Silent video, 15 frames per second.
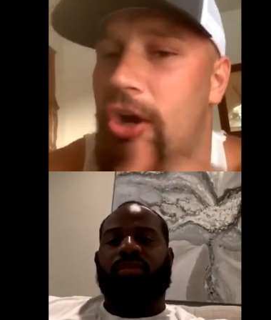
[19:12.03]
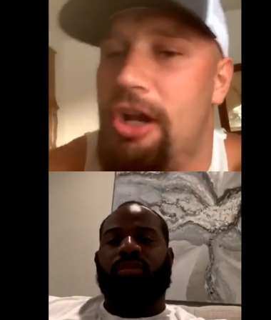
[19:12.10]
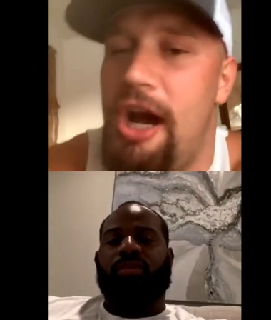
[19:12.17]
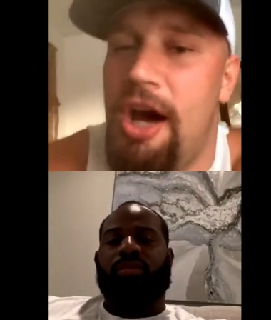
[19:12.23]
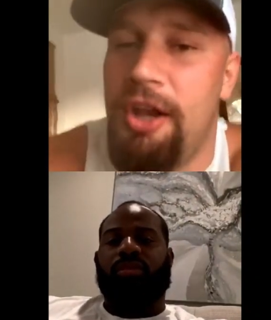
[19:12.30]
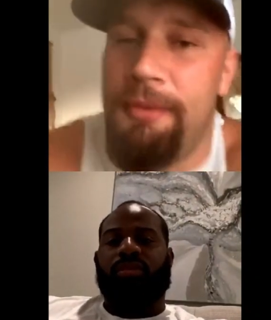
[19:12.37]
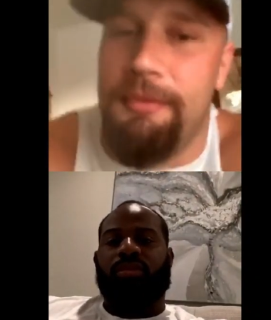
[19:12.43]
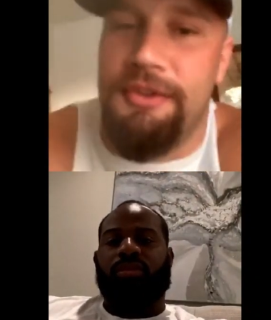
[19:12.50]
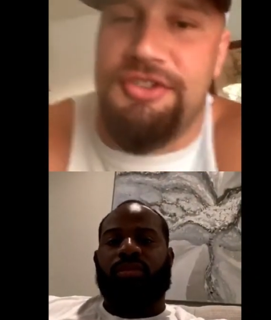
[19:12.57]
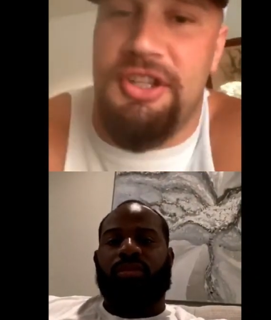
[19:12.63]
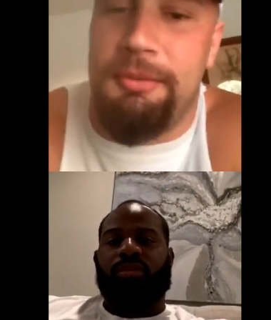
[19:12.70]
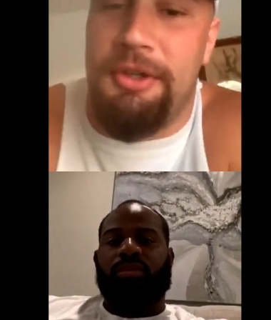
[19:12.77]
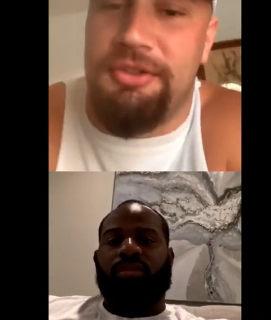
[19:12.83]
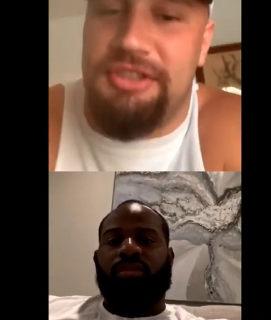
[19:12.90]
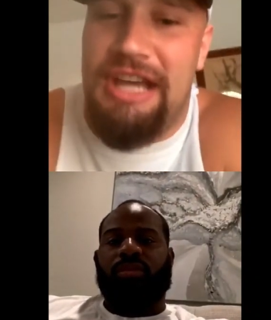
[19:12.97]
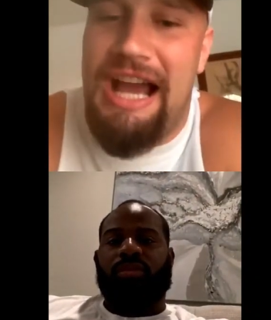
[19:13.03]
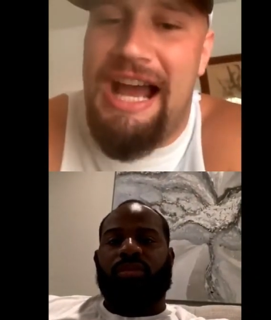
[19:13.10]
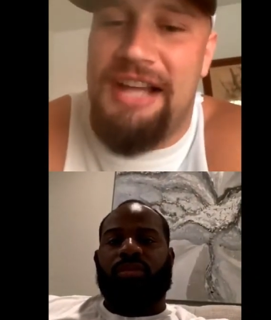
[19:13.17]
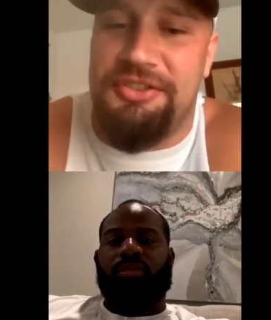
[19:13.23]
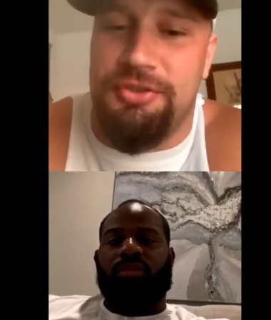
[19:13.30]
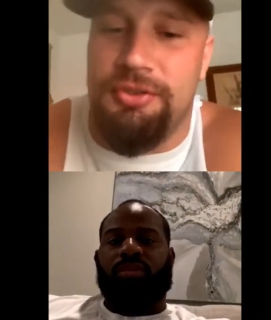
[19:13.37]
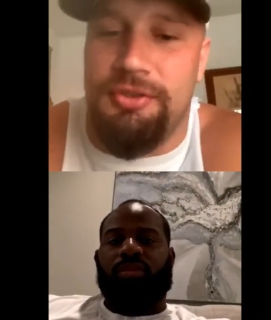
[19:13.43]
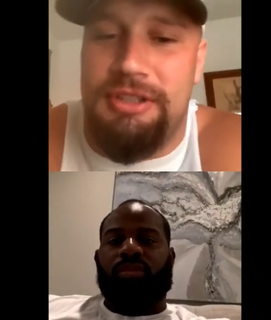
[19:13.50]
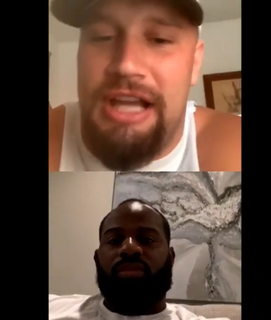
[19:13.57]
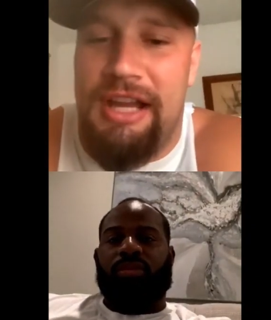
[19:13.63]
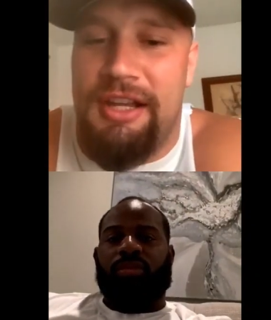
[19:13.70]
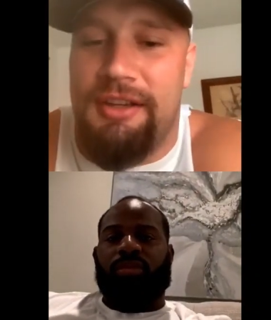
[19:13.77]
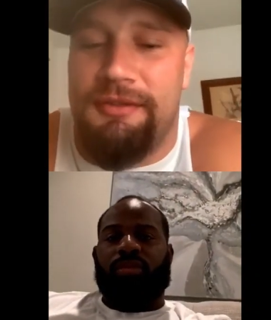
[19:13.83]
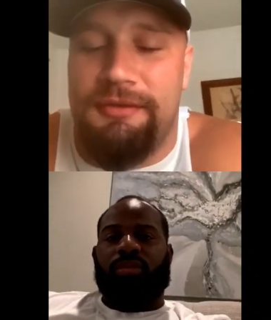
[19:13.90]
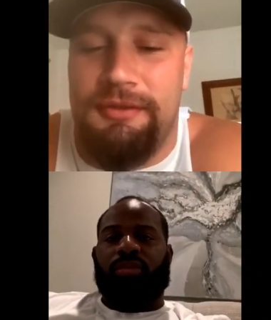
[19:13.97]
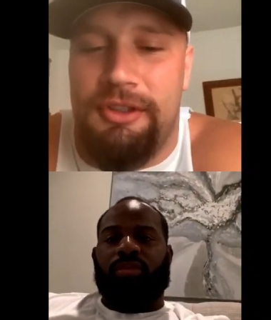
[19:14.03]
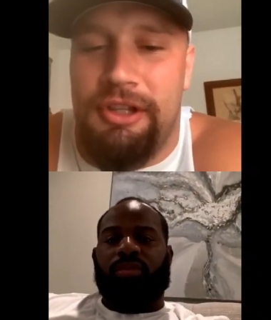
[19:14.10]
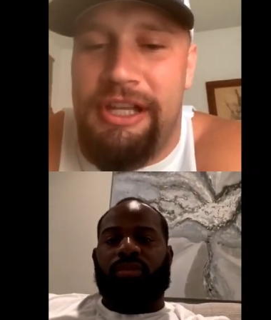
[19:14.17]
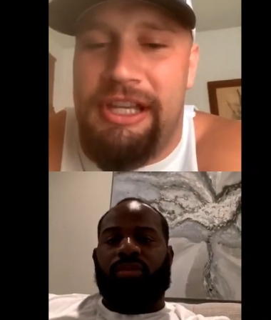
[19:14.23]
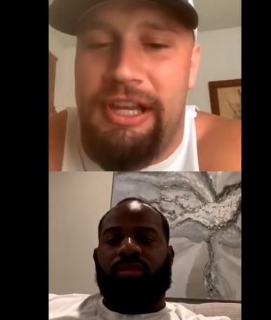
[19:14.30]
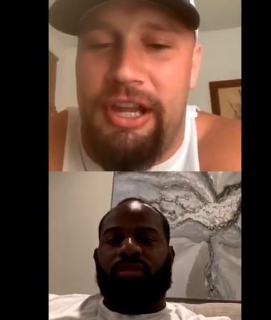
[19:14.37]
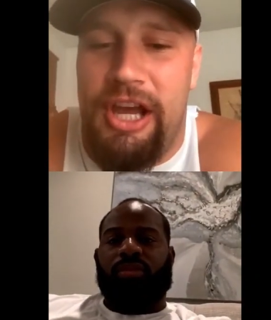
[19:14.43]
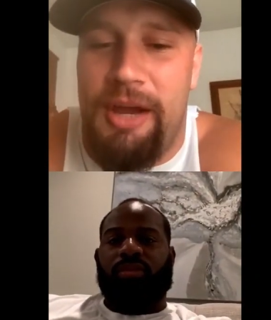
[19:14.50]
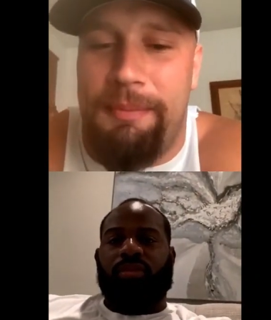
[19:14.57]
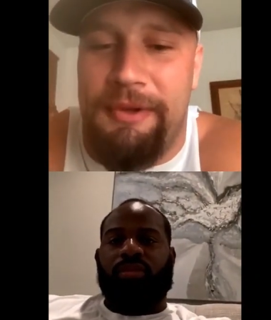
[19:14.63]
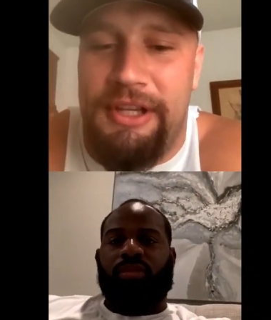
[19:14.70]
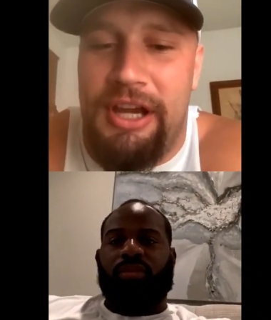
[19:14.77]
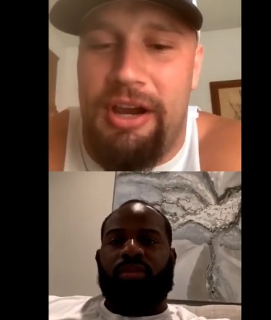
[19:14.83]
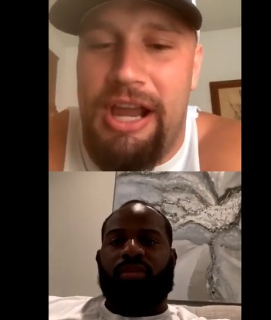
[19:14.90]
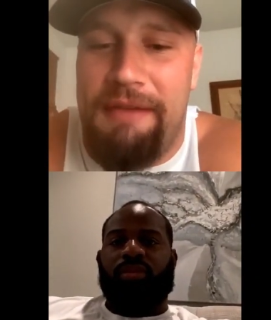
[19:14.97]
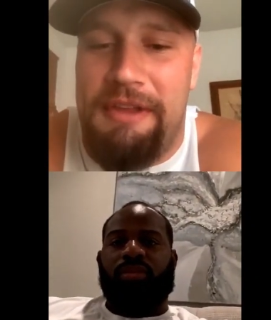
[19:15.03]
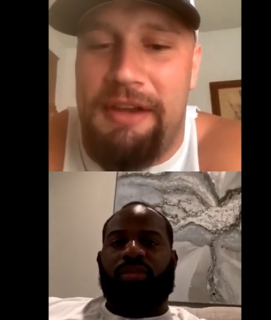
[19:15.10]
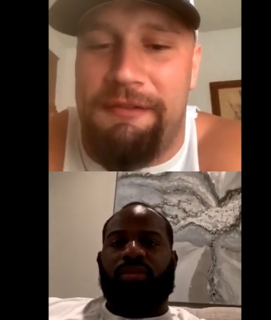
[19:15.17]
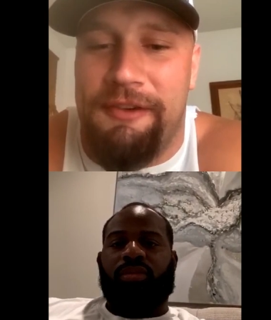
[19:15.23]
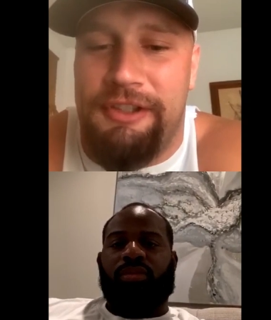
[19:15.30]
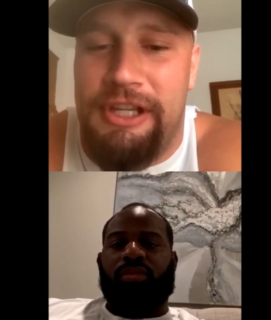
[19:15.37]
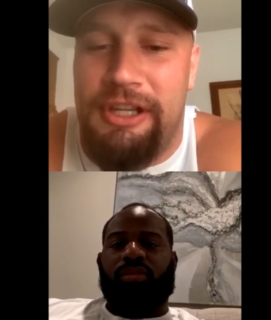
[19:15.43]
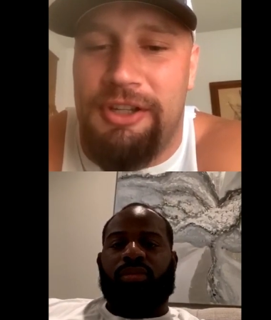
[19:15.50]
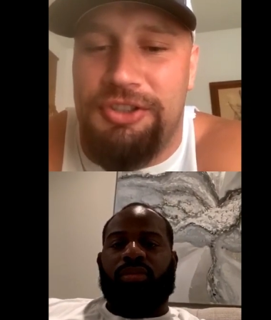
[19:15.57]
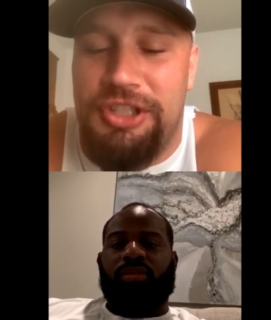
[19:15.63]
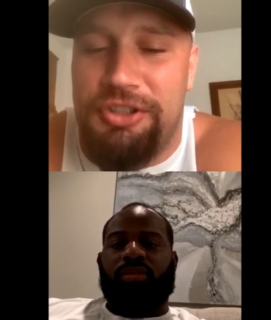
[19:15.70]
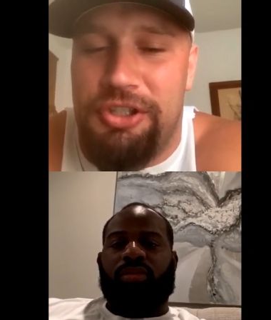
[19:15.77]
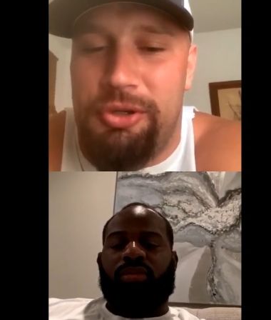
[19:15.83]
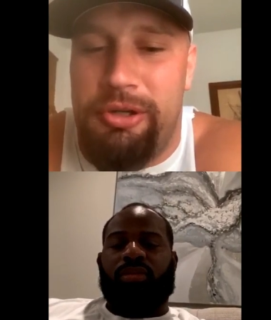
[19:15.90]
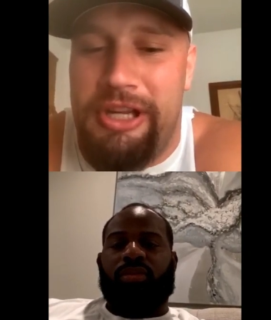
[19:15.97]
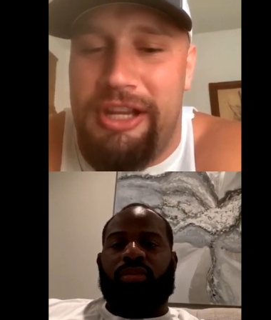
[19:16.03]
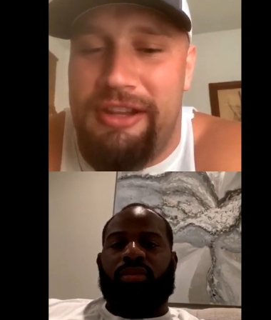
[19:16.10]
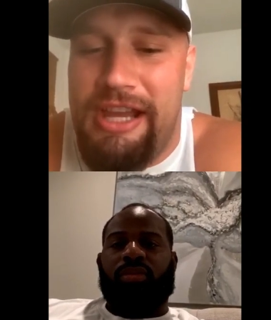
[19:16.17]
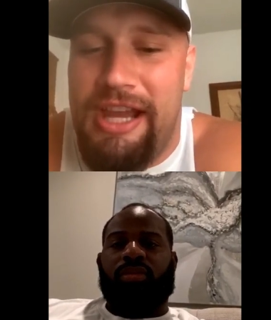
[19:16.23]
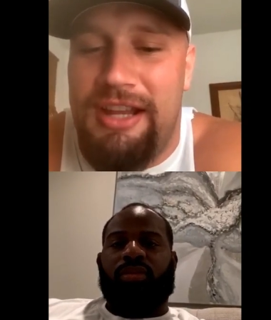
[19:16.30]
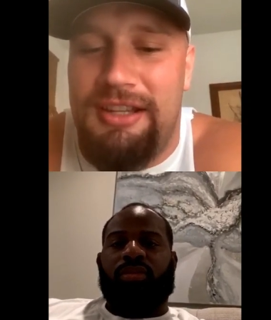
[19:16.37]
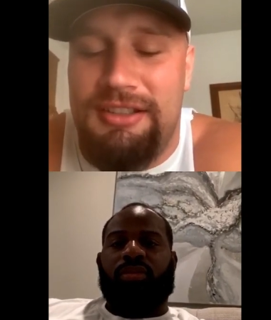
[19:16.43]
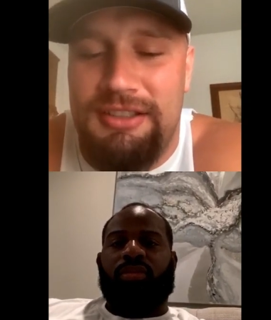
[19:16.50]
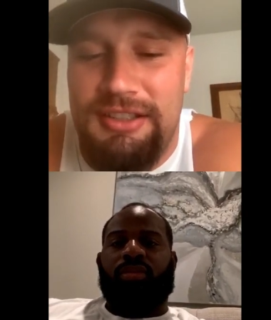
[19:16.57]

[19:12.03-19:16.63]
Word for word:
Speaker 1: caught them. Some of those guys will kind of clean it up, and y'all have that for dinner. Did y'all do any of that?